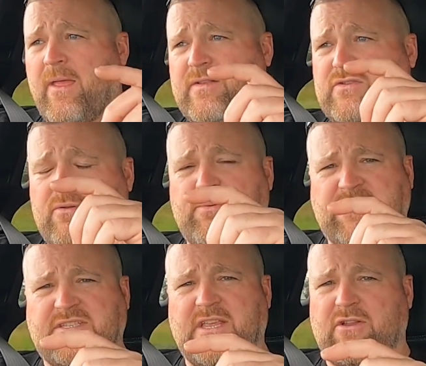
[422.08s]
it's got a
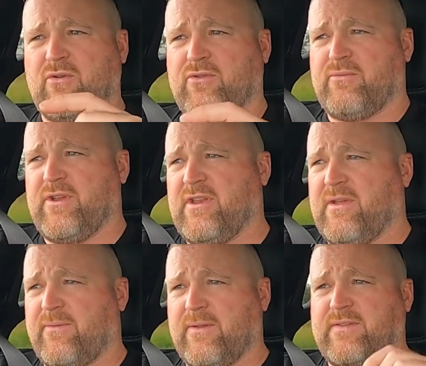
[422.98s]
big sticker on the rear
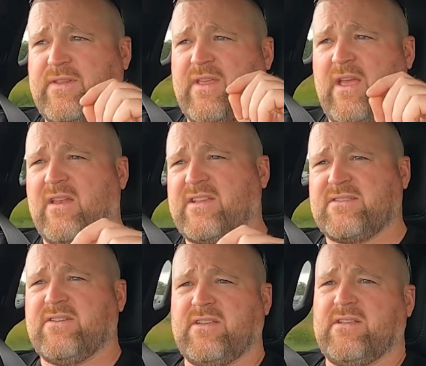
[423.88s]
diff. It says
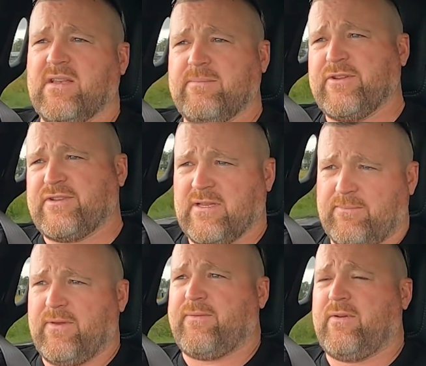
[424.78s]
LSD, limited
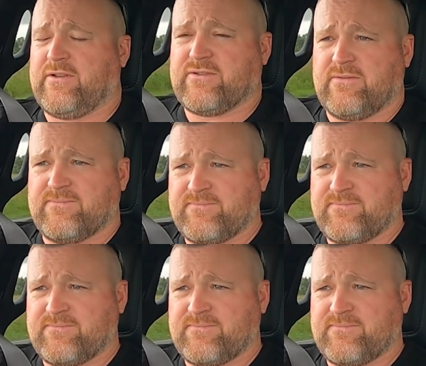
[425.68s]
slip differential.